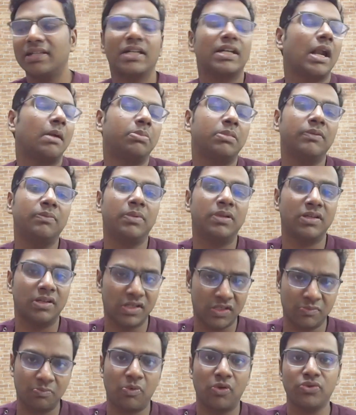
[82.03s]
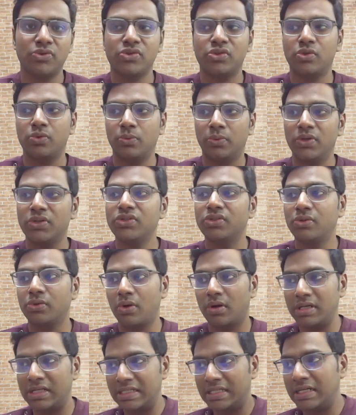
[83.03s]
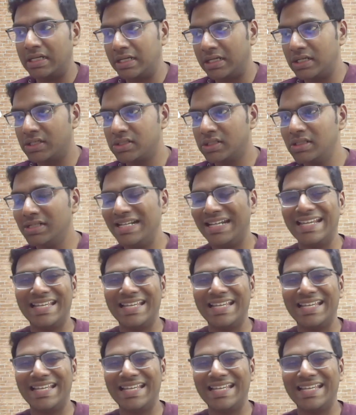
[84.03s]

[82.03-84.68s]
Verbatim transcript: adaptive response towards chronic irritation.